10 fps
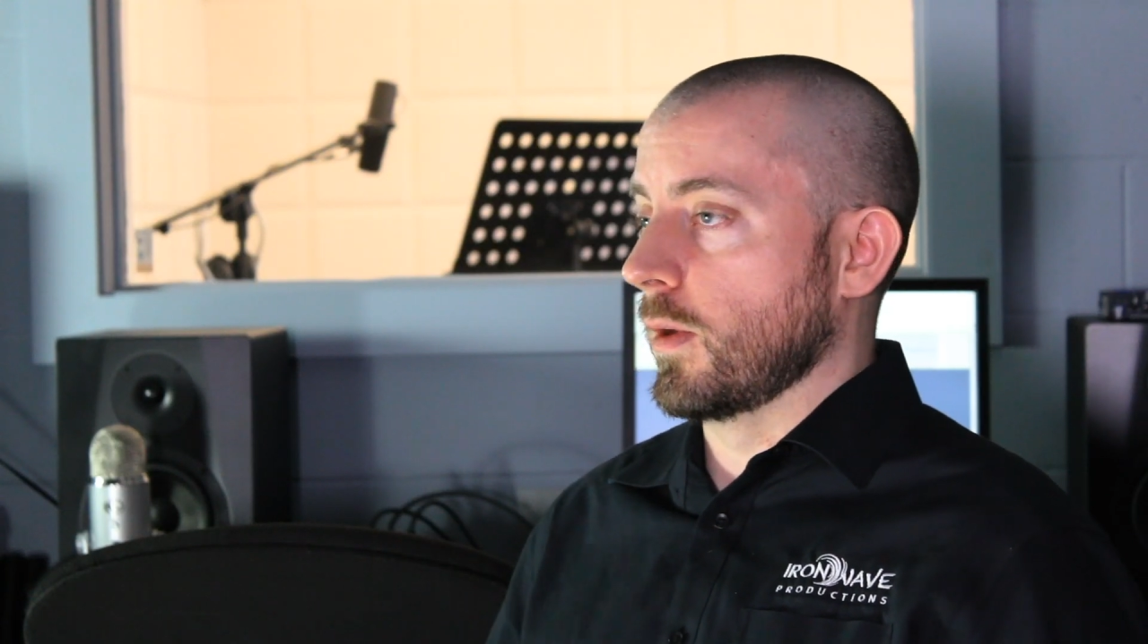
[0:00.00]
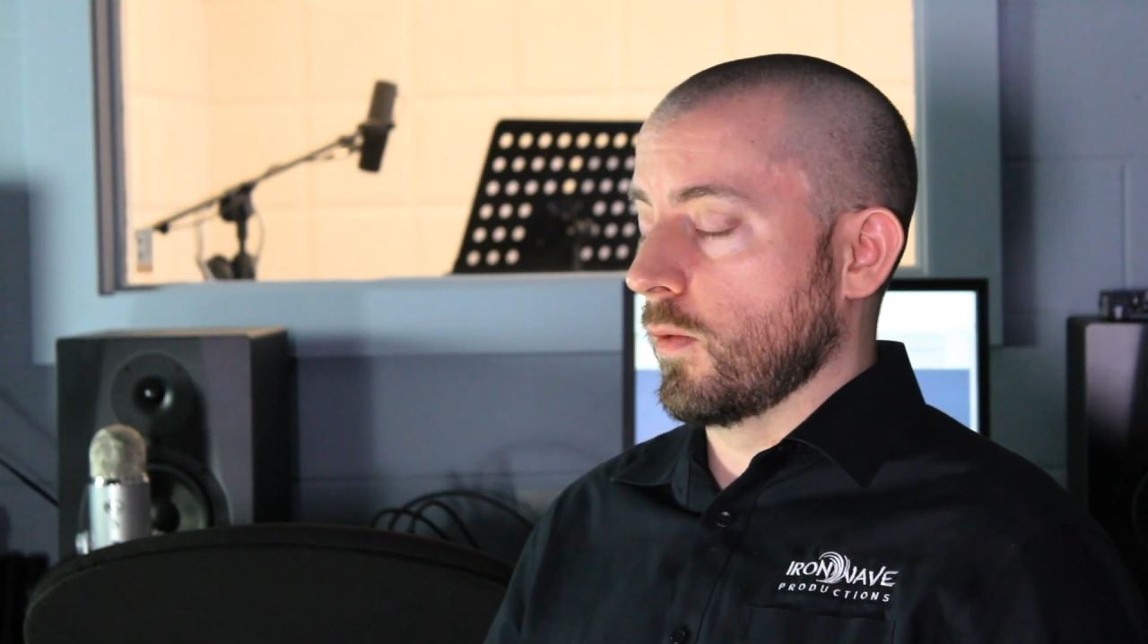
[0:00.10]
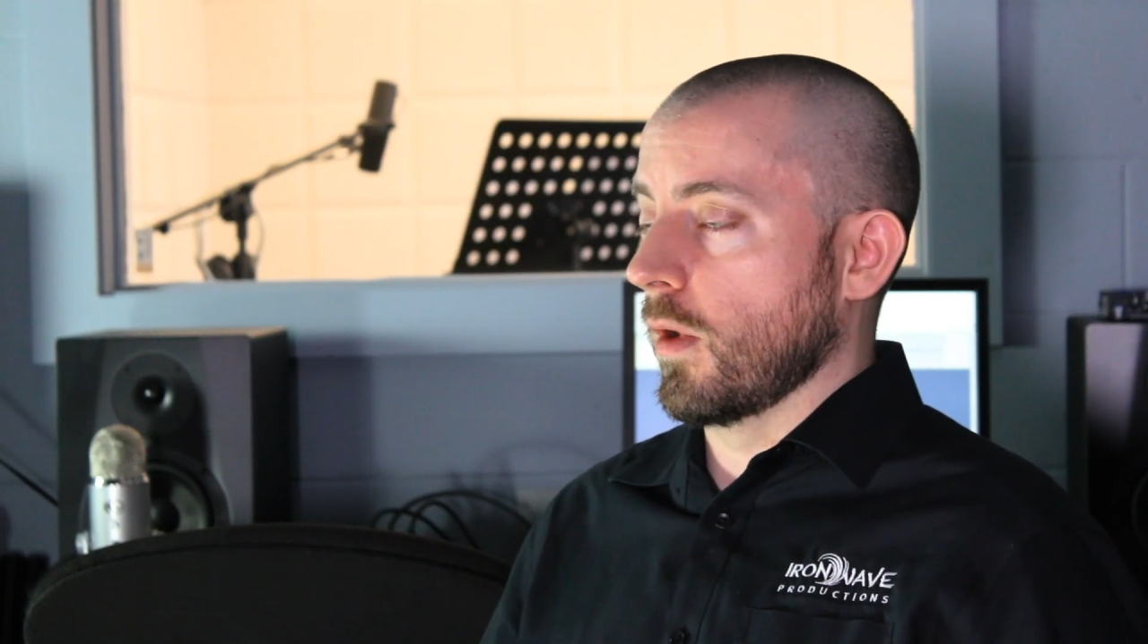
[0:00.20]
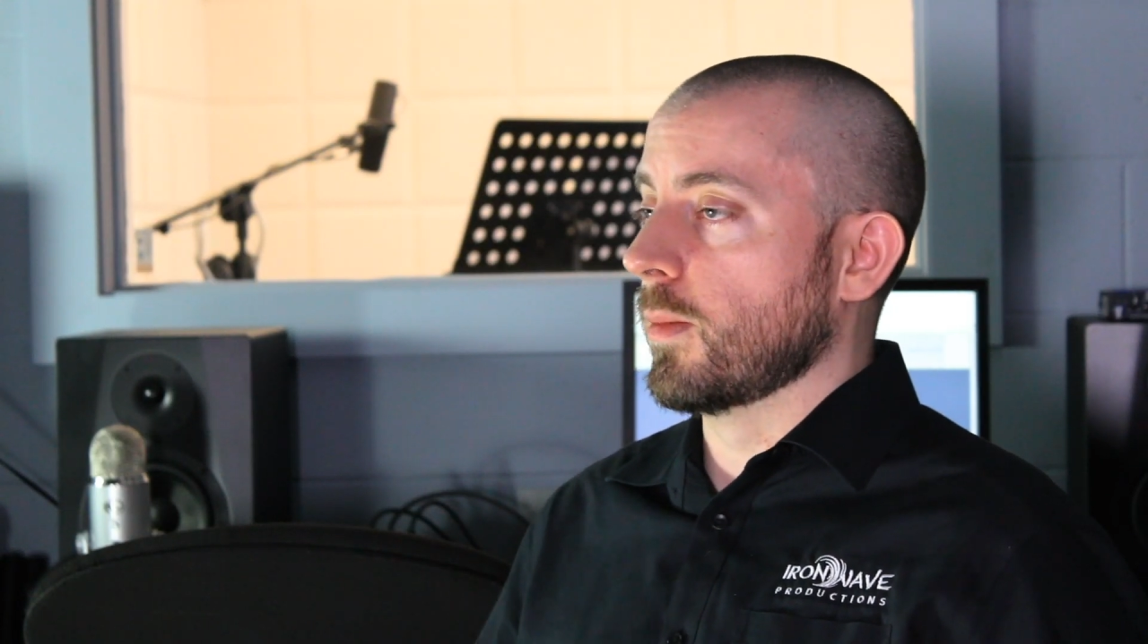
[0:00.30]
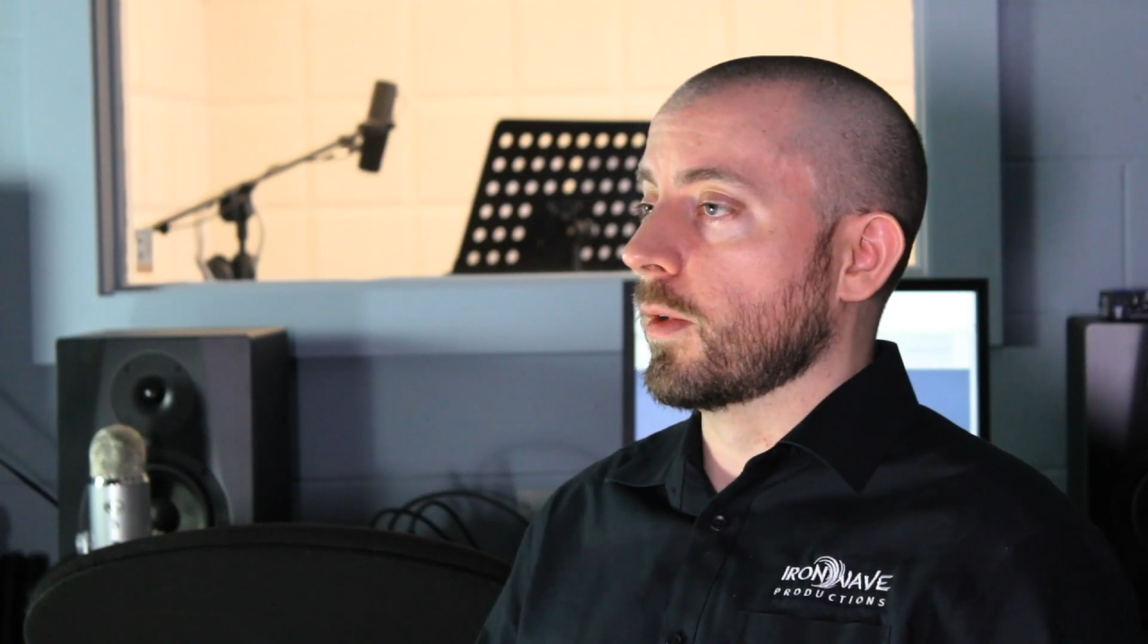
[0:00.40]
It's
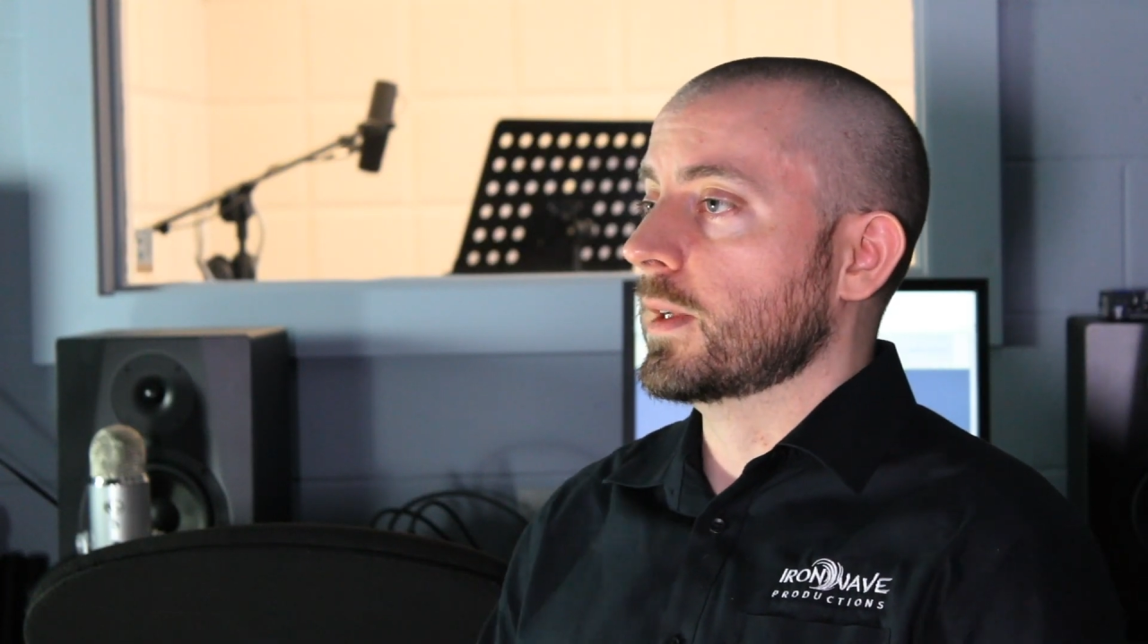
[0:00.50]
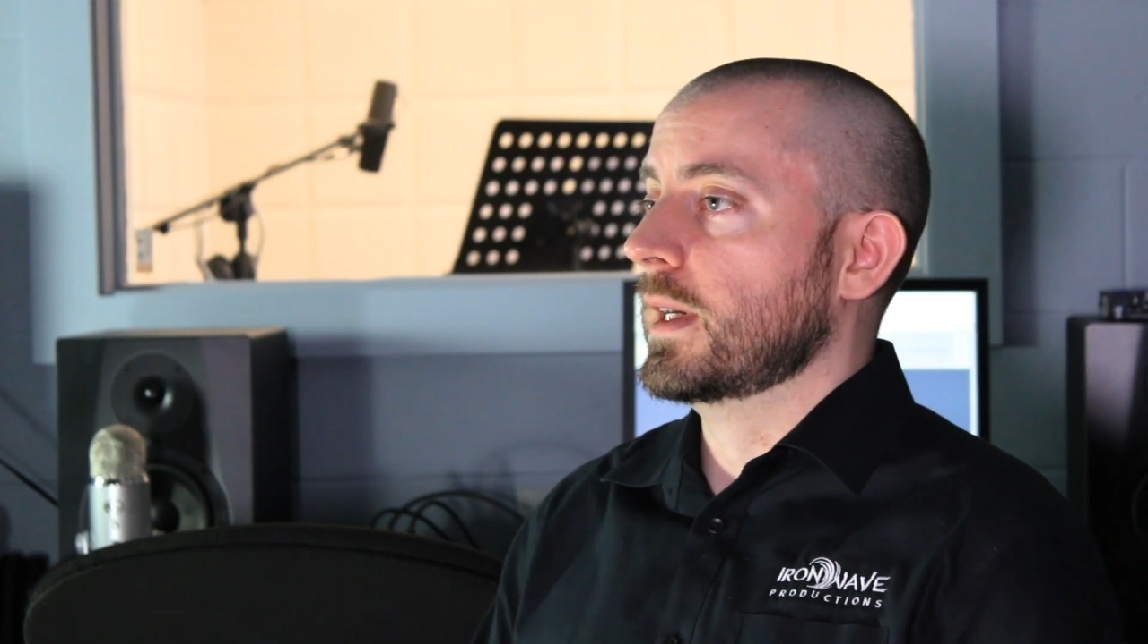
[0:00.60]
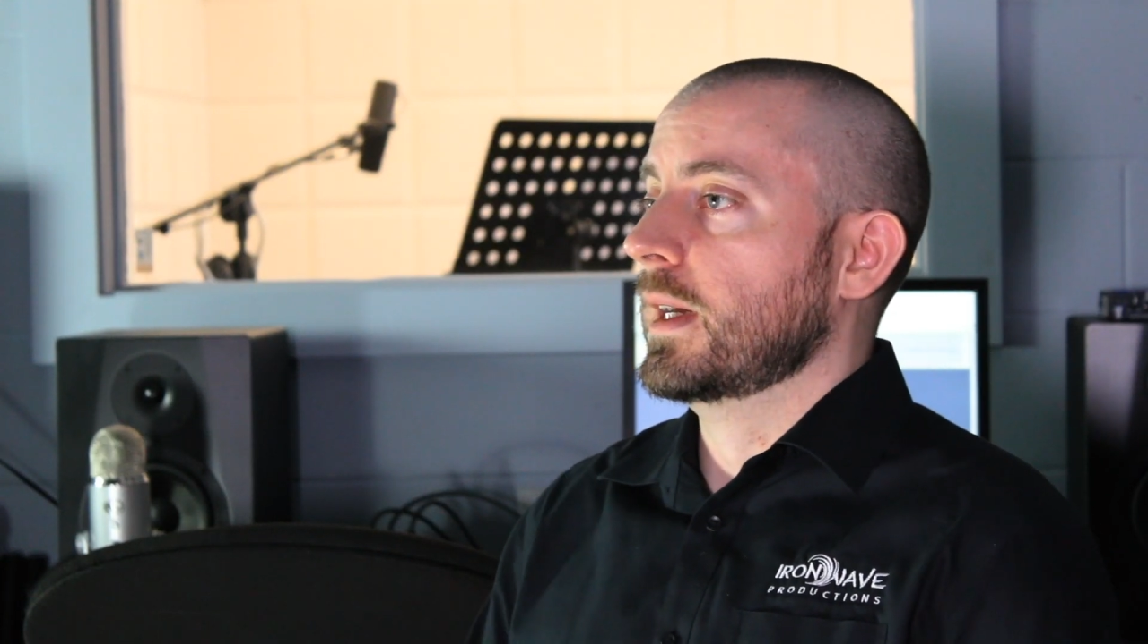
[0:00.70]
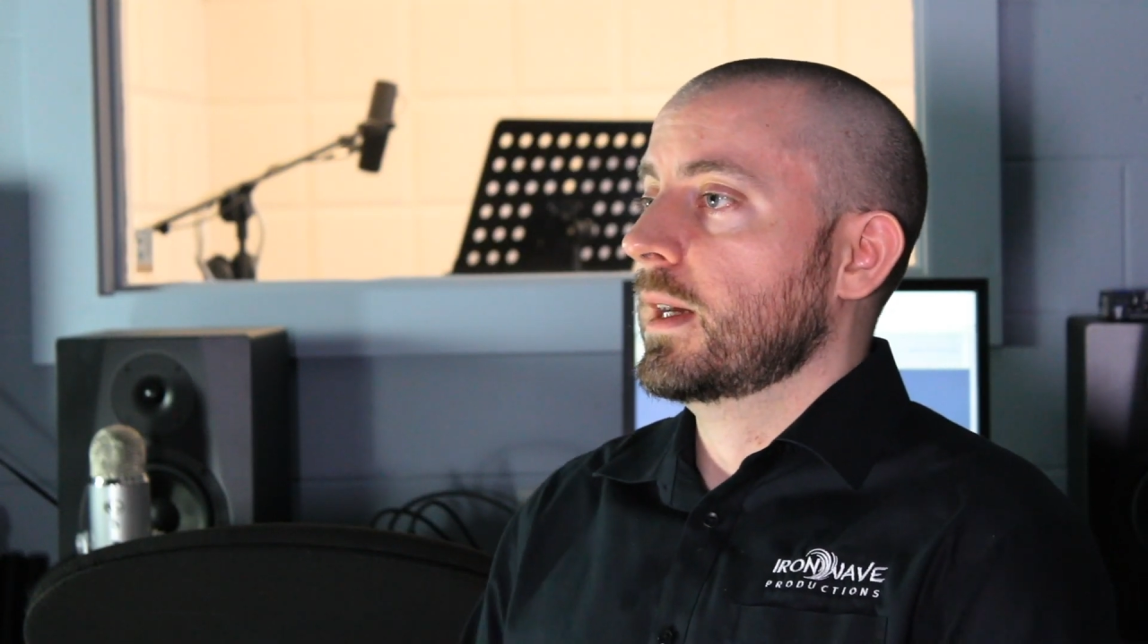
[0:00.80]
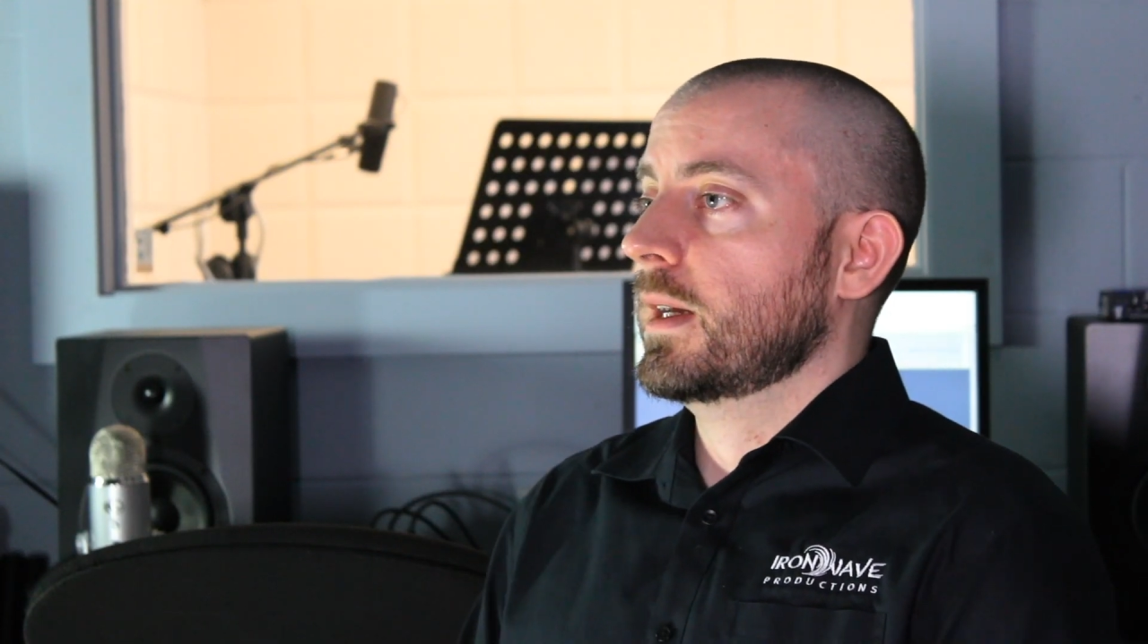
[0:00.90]
been incredible.